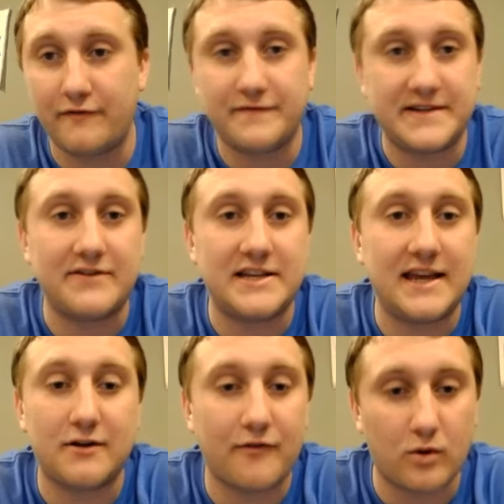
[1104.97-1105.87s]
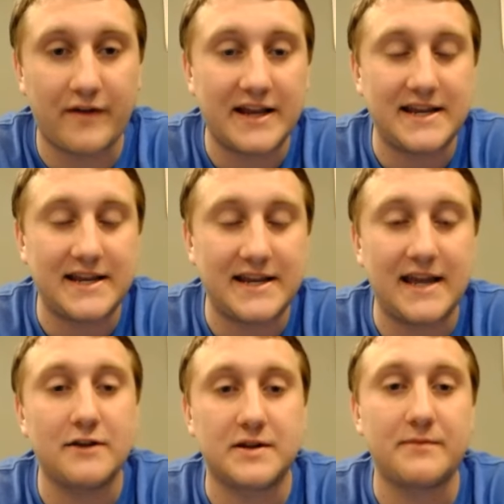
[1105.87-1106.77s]
17 or 4 of 18
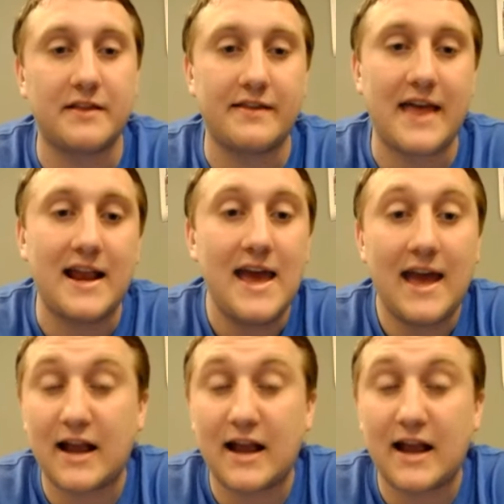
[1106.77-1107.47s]
or something like that